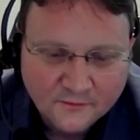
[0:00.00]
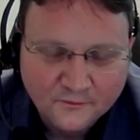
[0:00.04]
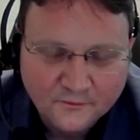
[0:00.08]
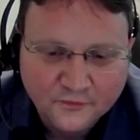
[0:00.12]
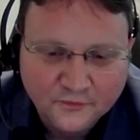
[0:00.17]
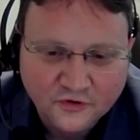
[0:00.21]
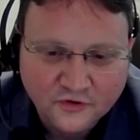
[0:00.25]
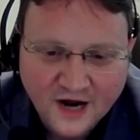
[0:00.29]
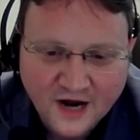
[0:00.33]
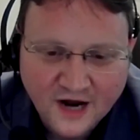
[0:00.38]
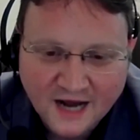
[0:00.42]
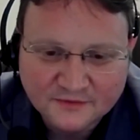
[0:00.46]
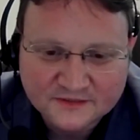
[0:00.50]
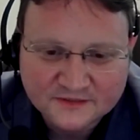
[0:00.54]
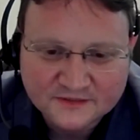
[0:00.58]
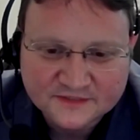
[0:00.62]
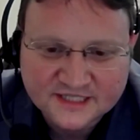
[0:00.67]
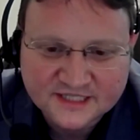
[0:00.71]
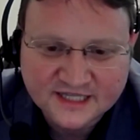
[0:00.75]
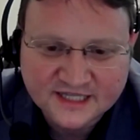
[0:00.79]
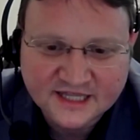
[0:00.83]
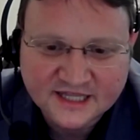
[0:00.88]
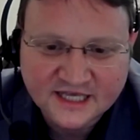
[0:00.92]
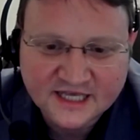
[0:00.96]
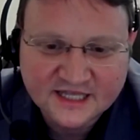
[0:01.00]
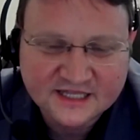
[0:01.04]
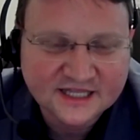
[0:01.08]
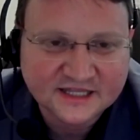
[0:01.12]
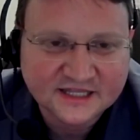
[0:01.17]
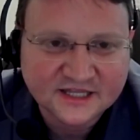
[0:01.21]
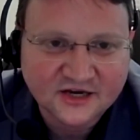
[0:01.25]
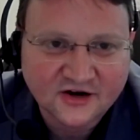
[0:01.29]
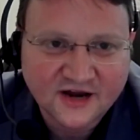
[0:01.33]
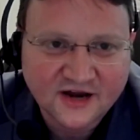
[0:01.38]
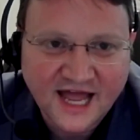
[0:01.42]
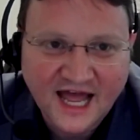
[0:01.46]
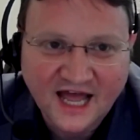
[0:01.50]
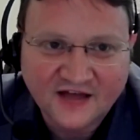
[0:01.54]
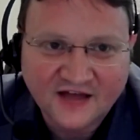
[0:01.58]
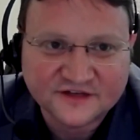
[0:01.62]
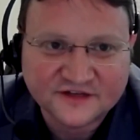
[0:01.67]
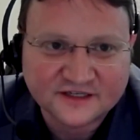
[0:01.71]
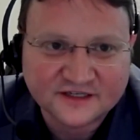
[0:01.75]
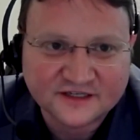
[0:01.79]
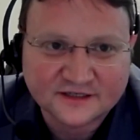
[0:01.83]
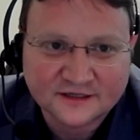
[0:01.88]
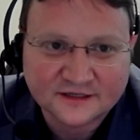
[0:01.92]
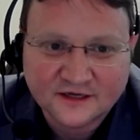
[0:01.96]
problems that they're
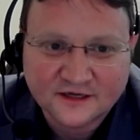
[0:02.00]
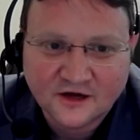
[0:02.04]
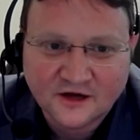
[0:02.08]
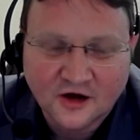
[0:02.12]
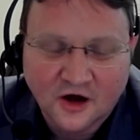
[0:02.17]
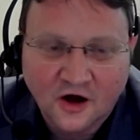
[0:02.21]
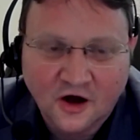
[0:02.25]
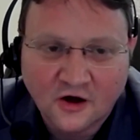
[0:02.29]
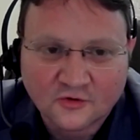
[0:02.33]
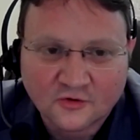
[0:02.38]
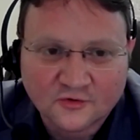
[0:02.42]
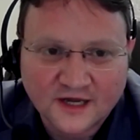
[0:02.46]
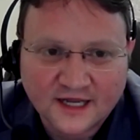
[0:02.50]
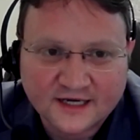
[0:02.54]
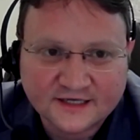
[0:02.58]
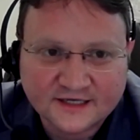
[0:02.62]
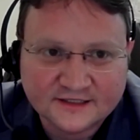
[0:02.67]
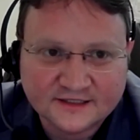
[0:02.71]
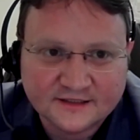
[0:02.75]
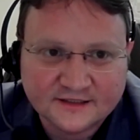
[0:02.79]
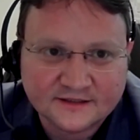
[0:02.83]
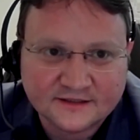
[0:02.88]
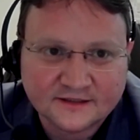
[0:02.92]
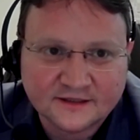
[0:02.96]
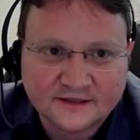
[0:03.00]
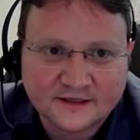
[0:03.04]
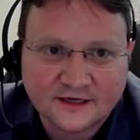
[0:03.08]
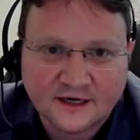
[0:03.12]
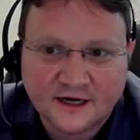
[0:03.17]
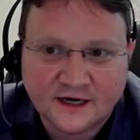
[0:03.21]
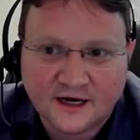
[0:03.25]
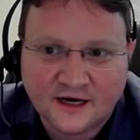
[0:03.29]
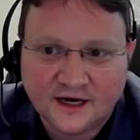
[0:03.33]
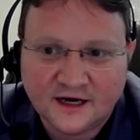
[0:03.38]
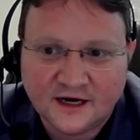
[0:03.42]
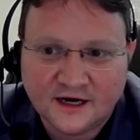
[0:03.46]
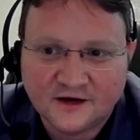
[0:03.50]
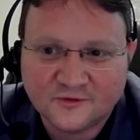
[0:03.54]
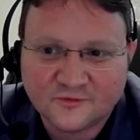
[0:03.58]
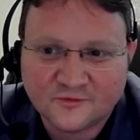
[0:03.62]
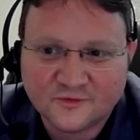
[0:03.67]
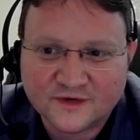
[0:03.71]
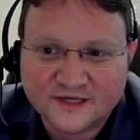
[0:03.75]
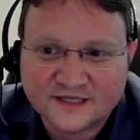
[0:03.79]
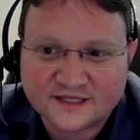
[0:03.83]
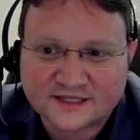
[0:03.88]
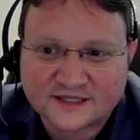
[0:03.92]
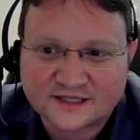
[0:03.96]
having already
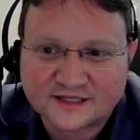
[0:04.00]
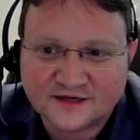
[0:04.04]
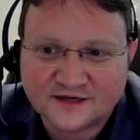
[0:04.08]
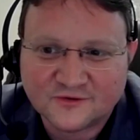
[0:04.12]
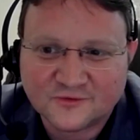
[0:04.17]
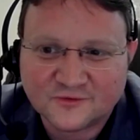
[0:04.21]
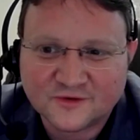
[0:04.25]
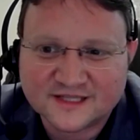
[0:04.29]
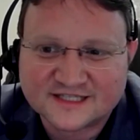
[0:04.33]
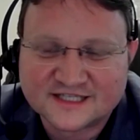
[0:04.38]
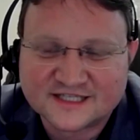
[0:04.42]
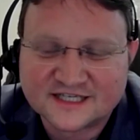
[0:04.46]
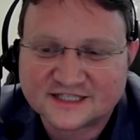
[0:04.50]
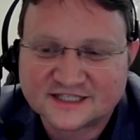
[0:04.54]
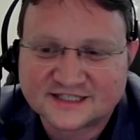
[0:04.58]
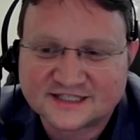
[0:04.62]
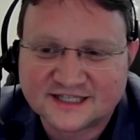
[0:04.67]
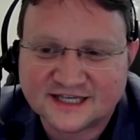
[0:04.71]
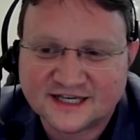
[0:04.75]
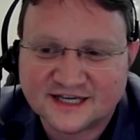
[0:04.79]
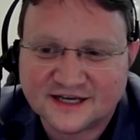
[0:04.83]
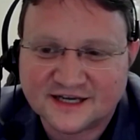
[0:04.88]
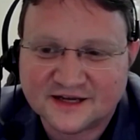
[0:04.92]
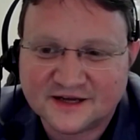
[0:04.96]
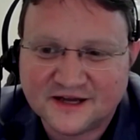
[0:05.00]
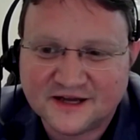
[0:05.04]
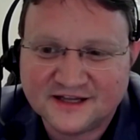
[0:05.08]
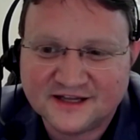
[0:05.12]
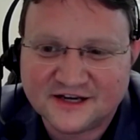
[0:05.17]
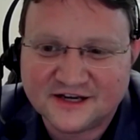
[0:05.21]
with just a